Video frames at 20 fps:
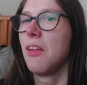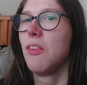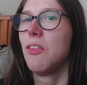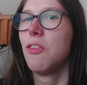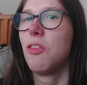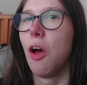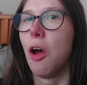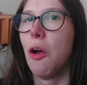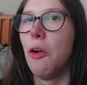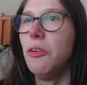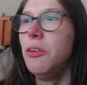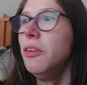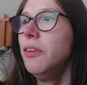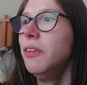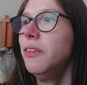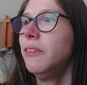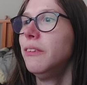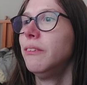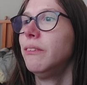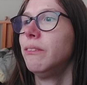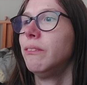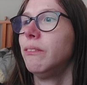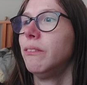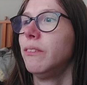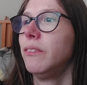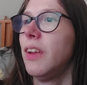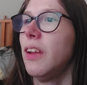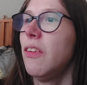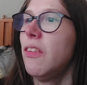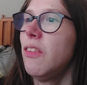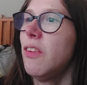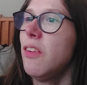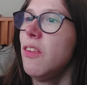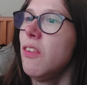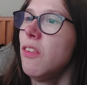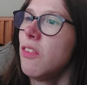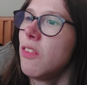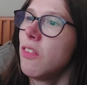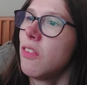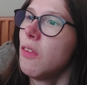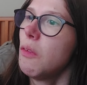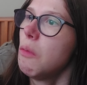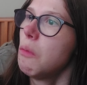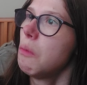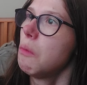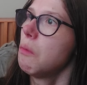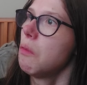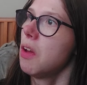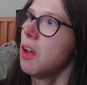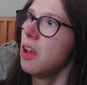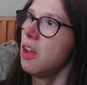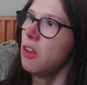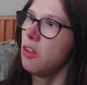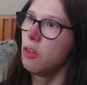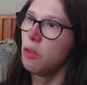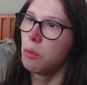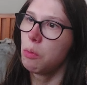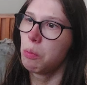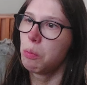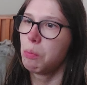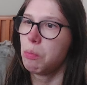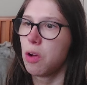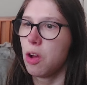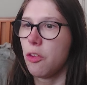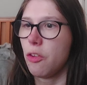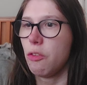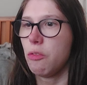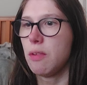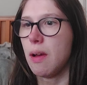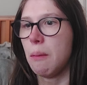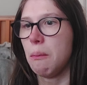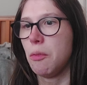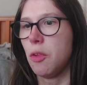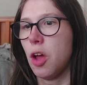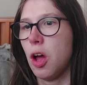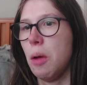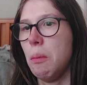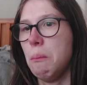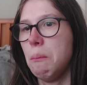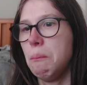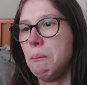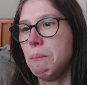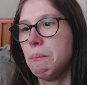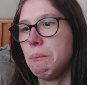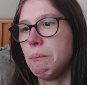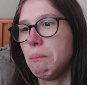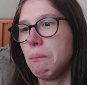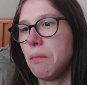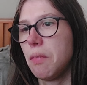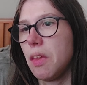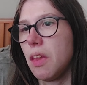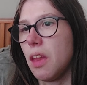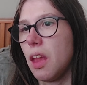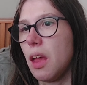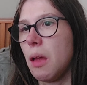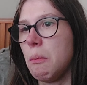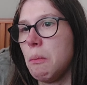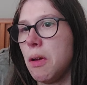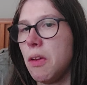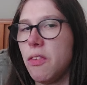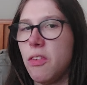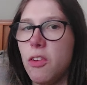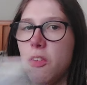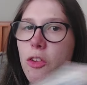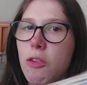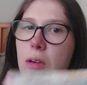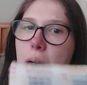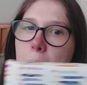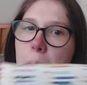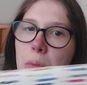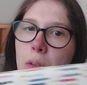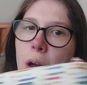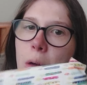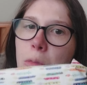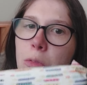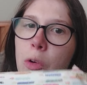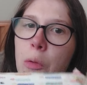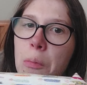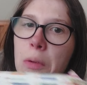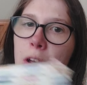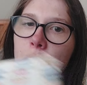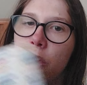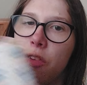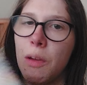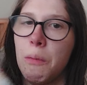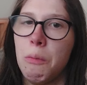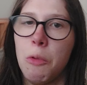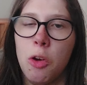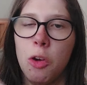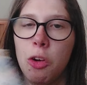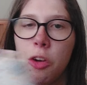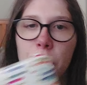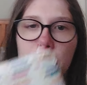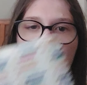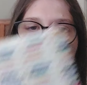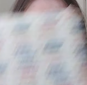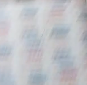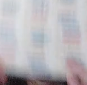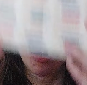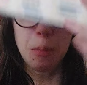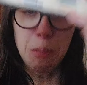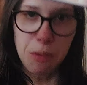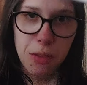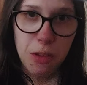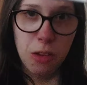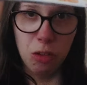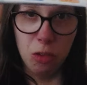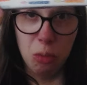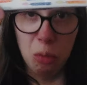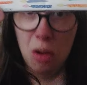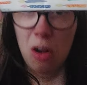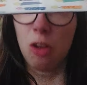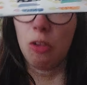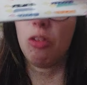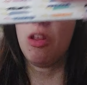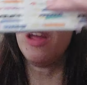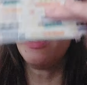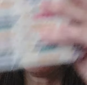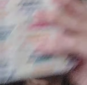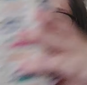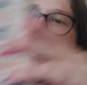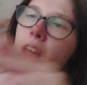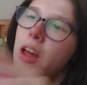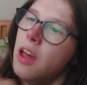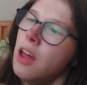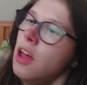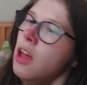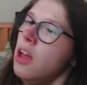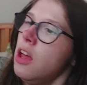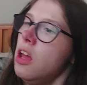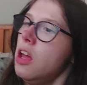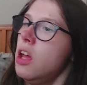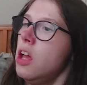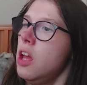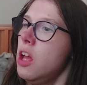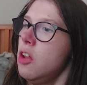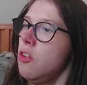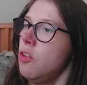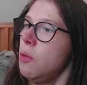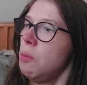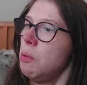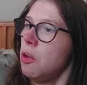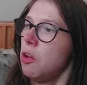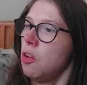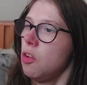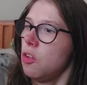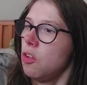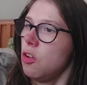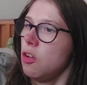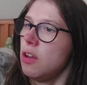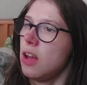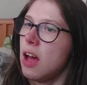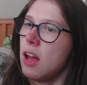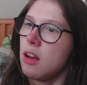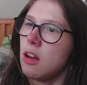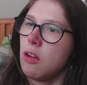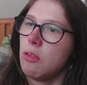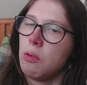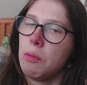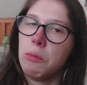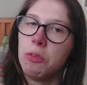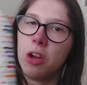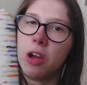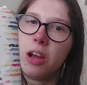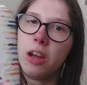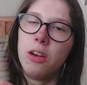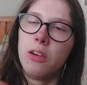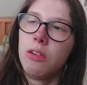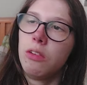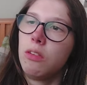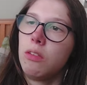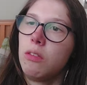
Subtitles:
So this is his present wrapped up. My sister wrapped up for me because I'm not a good wrapper, but this is what it looks like. And she put "To Dad, love from Jade."